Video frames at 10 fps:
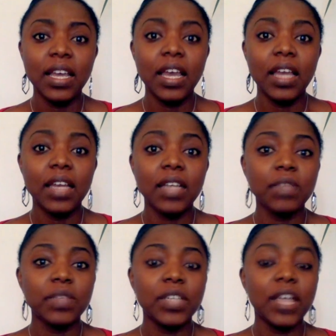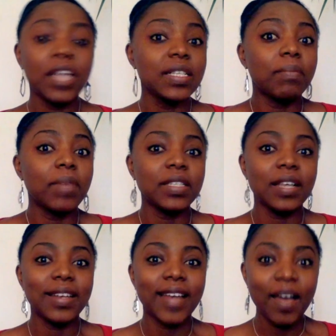and especially as
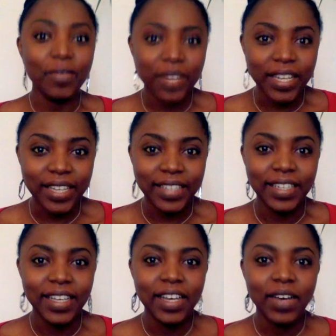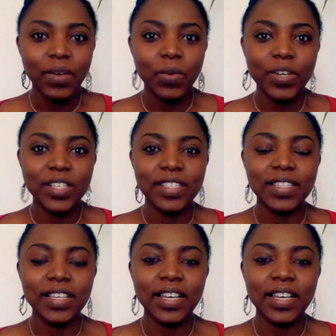an African, was